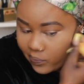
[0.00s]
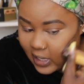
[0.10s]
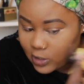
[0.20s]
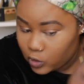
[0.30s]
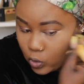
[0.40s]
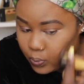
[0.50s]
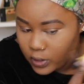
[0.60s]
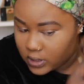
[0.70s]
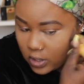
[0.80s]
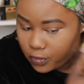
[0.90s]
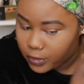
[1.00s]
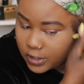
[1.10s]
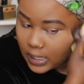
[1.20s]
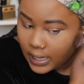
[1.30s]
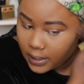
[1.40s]
That's super
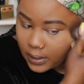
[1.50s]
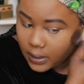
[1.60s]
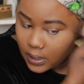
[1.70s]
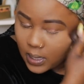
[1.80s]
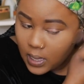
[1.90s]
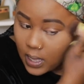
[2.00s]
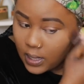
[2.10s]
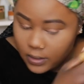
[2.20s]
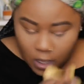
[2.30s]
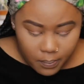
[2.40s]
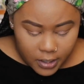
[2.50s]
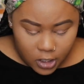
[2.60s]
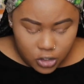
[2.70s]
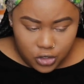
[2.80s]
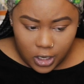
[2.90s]
selfish. Like, not
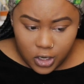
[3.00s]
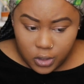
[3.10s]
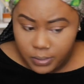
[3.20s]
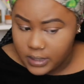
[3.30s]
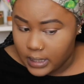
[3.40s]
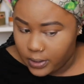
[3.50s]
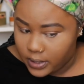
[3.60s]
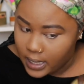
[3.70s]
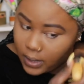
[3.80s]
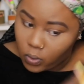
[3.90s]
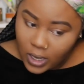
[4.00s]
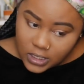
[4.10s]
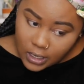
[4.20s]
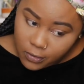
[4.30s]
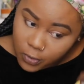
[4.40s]
because you're good means that you can't
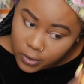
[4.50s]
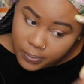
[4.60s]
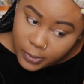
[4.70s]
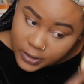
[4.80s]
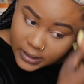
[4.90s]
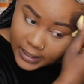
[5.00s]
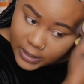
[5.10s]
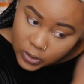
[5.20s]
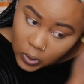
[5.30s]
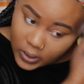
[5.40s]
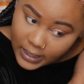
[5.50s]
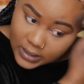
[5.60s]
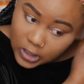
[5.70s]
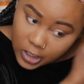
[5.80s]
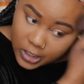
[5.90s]
watch out for the person next door
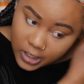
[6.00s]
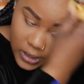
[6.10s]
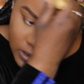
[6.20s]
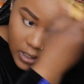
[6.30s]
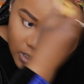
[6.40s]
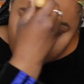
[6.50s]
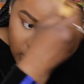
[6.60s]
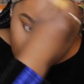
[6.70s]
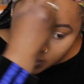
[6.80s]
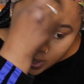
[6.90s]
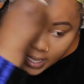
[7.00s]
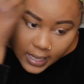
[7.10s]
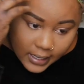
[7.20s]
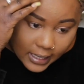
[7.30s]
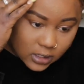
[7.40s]
that's not good, you know.
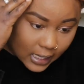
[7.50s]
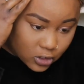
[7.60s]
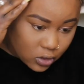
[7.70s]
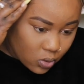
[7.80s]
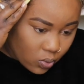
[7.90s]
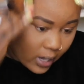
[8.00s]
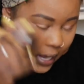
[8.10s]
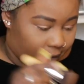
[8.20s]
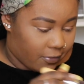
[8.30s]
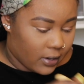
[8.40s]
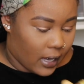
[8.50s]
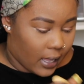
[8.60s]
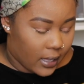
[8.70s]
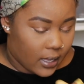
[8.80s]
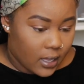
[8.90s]
And that's actually where I feel
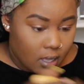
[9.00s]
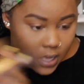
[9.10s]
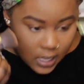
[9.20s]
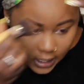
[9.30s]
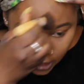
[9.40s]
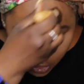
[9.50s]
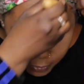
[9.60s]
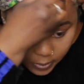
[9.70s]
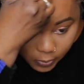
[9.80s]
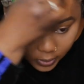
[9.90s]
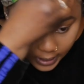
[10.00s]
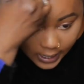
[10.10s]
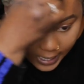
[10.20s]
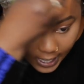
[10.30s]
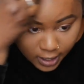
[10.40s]
like a lot of people that
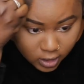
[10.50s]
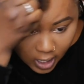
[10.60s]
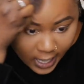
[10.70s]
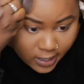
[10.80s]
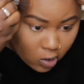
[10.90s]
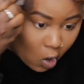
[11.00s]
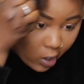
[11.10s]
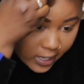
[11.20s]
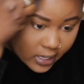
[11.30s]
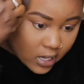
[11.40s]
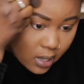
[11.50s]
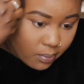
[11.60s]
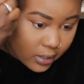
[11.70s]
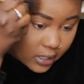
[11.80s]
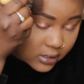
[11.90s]
are kind-hearted,
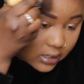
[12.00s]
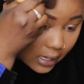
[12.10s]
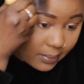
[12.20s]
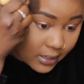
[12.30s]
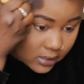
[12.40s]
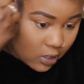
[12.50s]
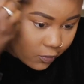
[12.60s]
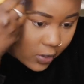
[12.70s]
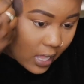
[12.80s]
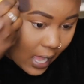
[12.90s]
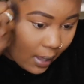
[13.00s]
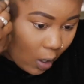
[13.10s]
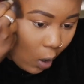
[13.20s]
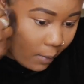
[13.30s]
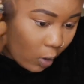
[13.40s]
because like myself,
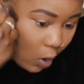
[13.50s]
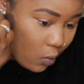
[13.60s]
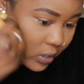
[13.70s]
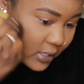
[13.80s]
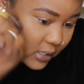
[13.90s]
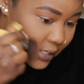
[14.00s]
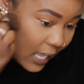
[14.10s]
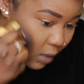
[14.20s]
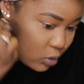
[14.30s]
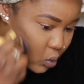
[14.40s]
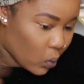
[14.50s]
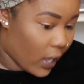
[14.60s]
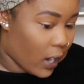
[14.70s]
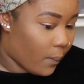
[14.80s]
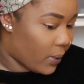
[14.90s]
I'm always down to
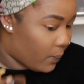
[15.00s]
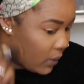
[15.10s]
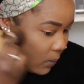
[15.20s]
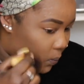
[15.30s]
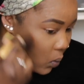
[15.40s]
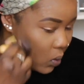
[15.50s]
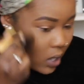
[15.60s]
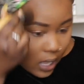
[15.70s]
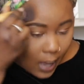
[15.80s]
helping people.